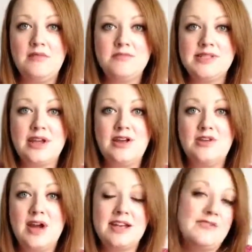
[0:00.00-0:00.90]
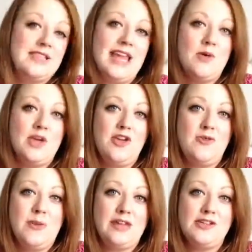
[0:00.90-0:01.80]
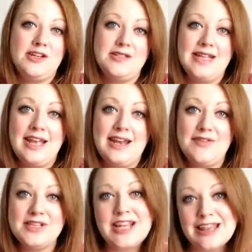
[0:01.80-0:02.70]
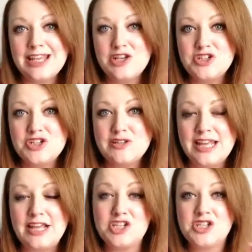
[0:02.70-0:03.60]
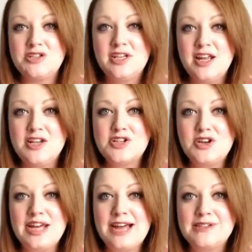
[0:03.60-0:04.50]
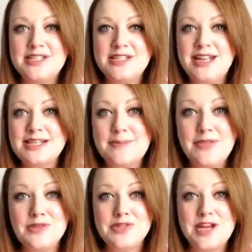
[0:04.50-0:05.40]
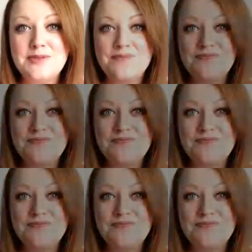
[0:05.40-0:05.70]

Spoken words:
So I'd love to hear what you've been using, and if there's anything you think I should try out in the next month or so.